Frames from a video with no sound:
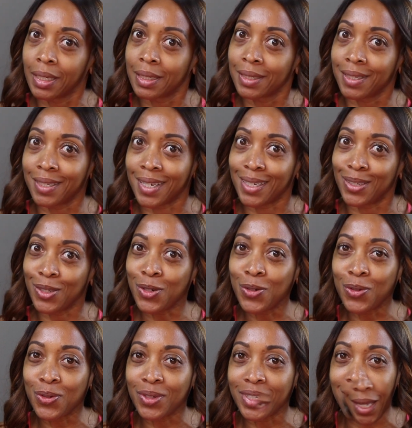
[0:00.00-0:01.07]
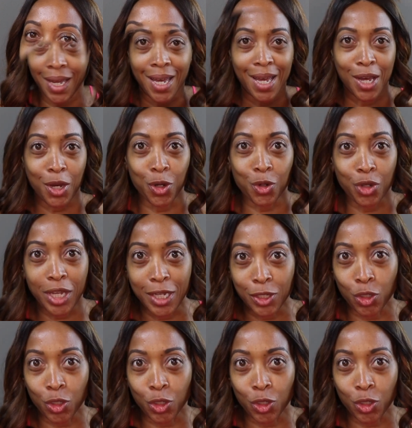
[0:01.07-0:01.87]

stay tuned. Okay,